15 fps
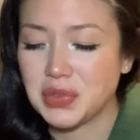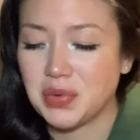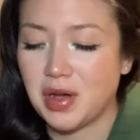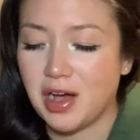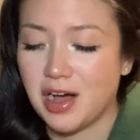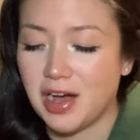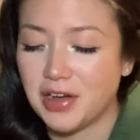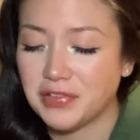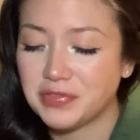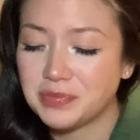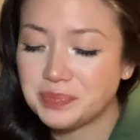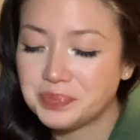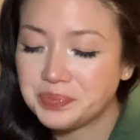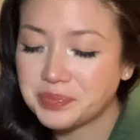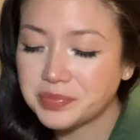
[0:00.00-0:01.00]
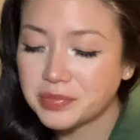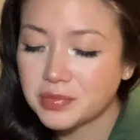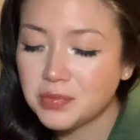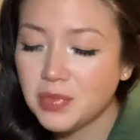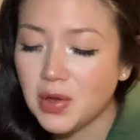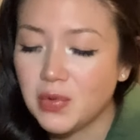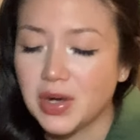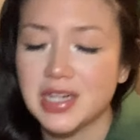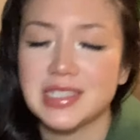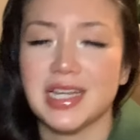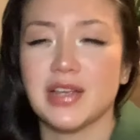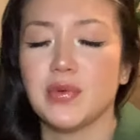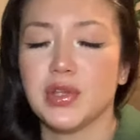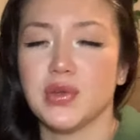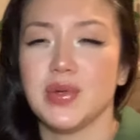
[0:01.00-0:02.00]
you off. Whereas
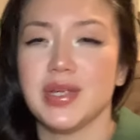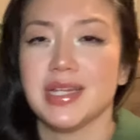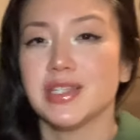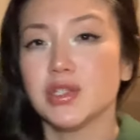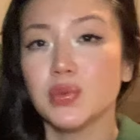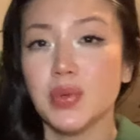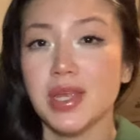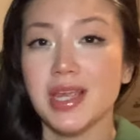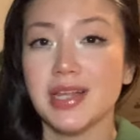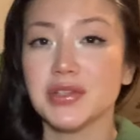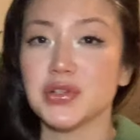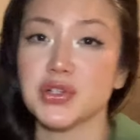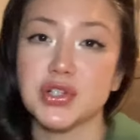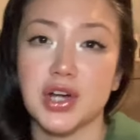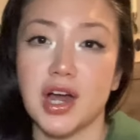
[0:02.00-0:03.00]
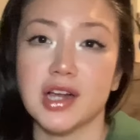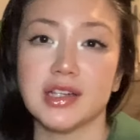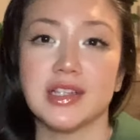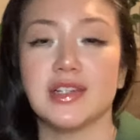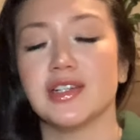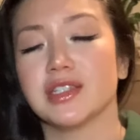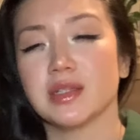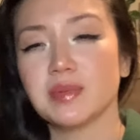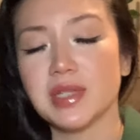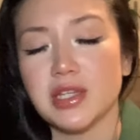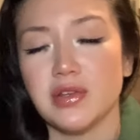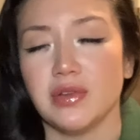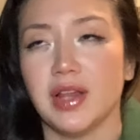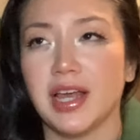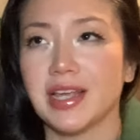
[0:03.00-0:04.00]
like when you eat sweets or chocolate or something
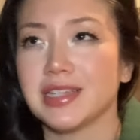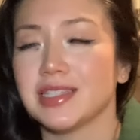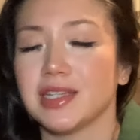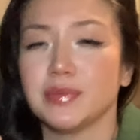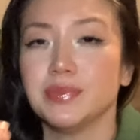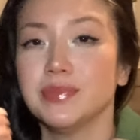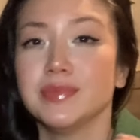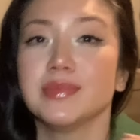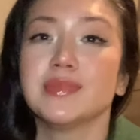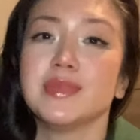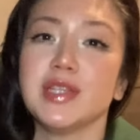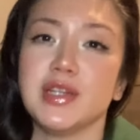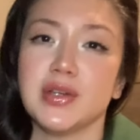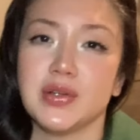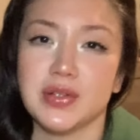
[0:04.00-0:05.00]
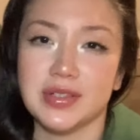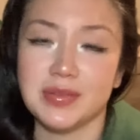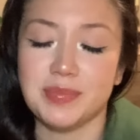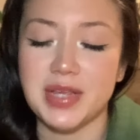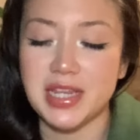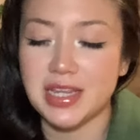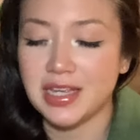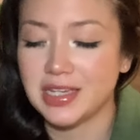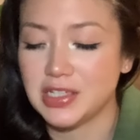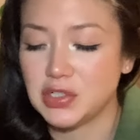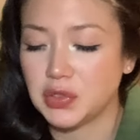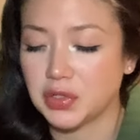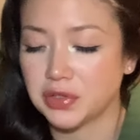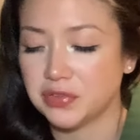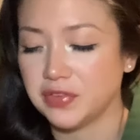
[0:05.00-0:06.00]
you like, it's like, you know, immediate
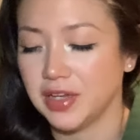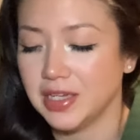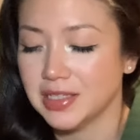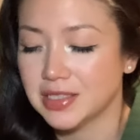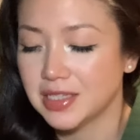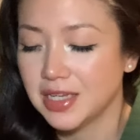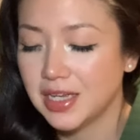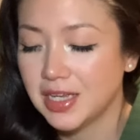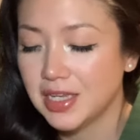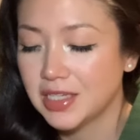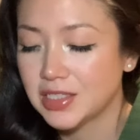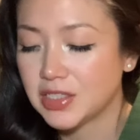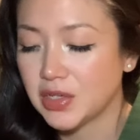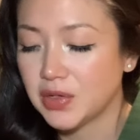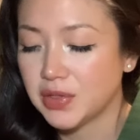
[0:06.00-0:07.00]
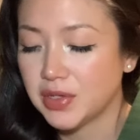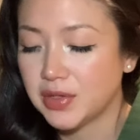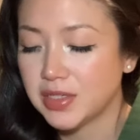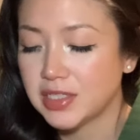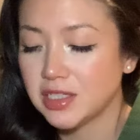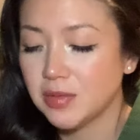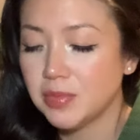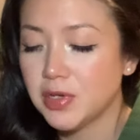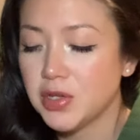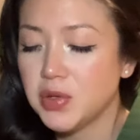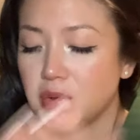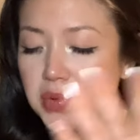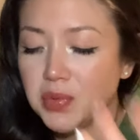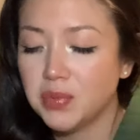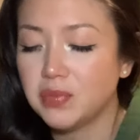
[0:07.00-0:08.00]
endorphins. So there is some
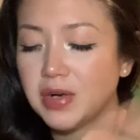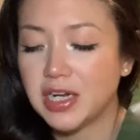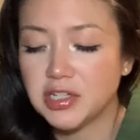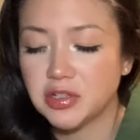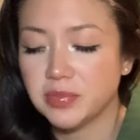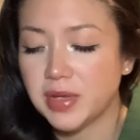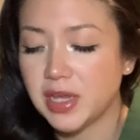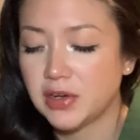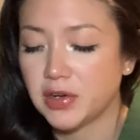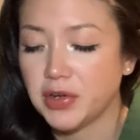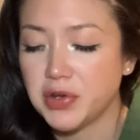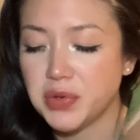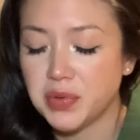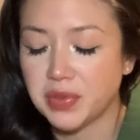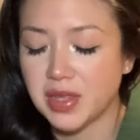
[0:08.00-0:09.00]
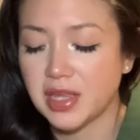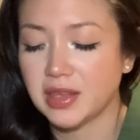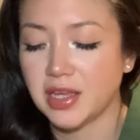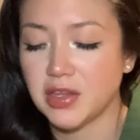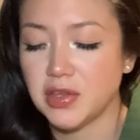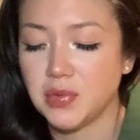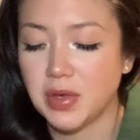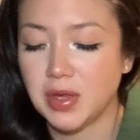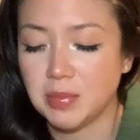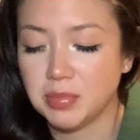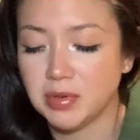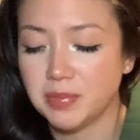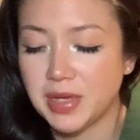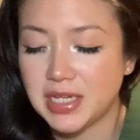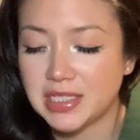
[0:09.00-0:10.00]
new regimen or new thing that you
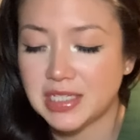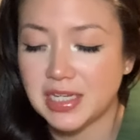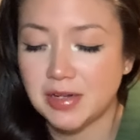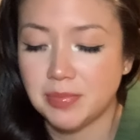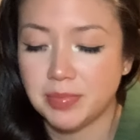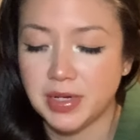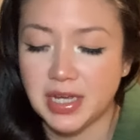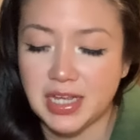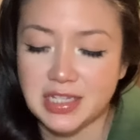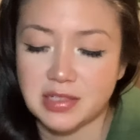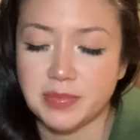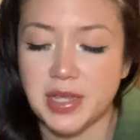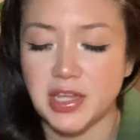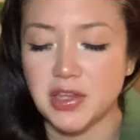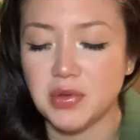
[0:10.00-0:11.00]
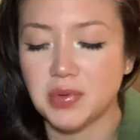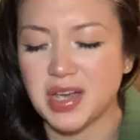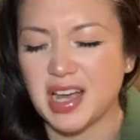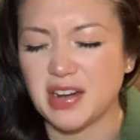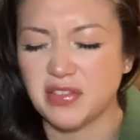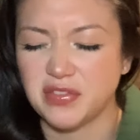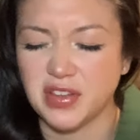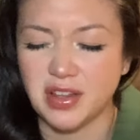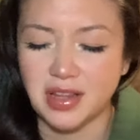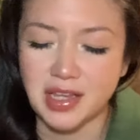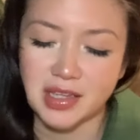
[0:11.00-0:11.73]
implemented, but it's making you kind of feel